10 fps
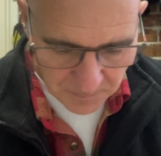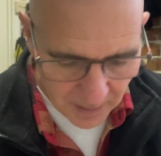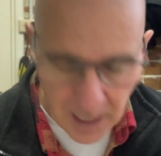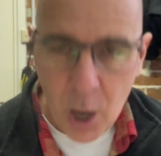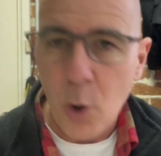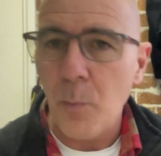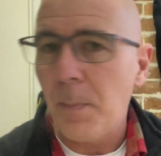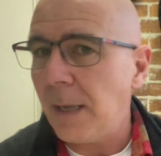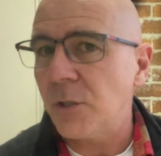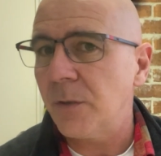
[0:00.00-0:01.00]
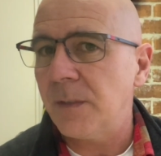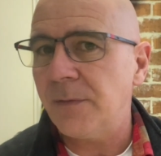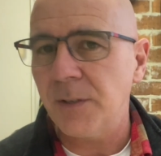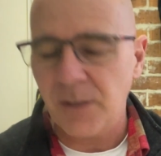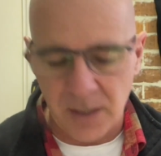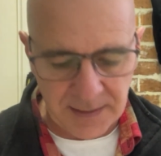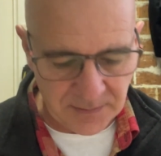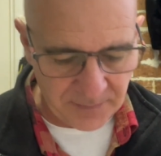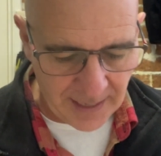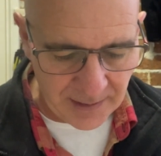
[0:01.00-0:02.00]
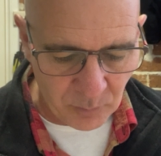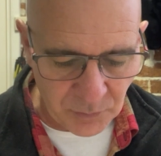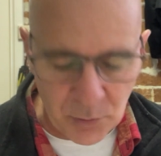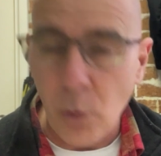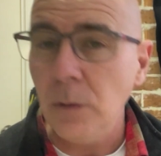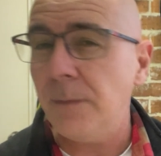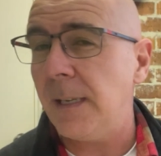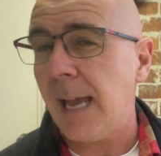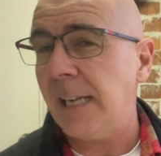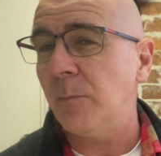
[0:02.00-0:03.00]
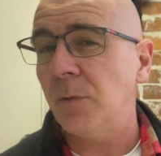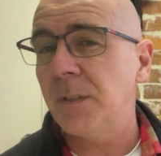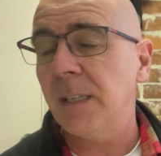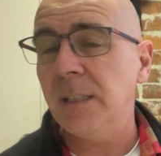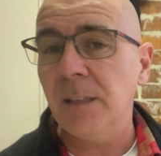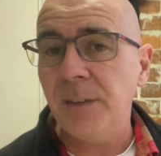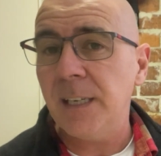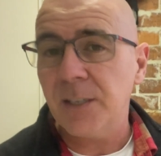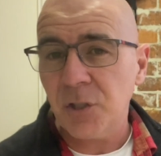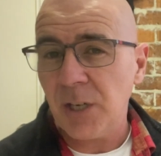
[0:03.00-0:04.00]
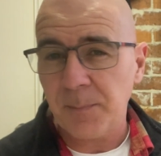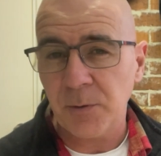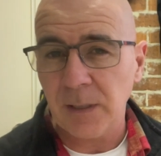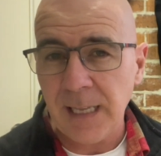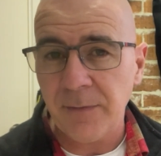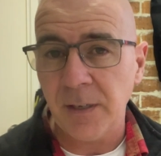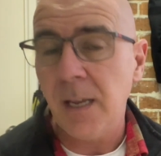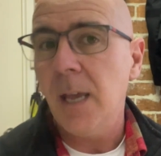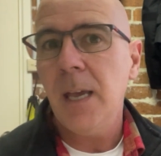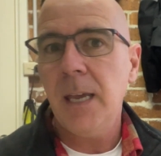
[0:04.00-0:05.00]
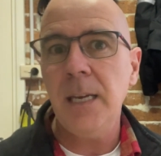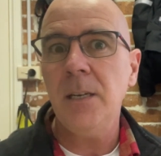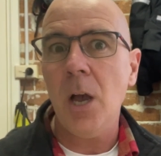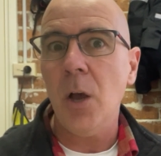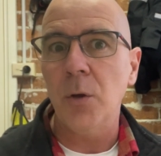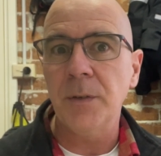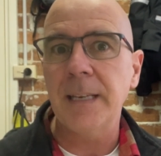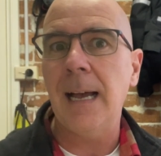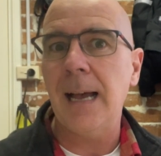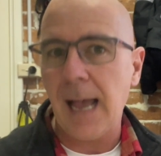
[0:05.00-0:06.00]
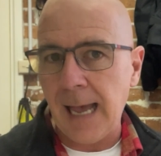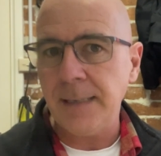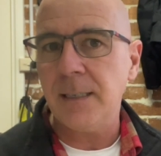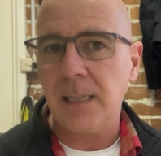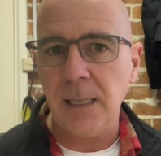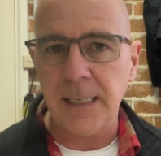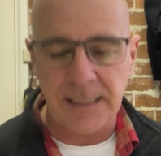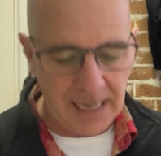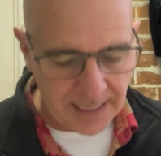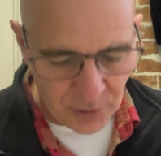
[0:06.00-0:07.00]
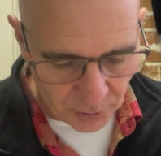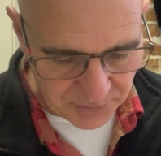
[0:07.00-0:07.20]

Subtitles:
a whole bunch of different kinds of animals. All of the animals that in Leviticus chapter 11, he knows are unclean and not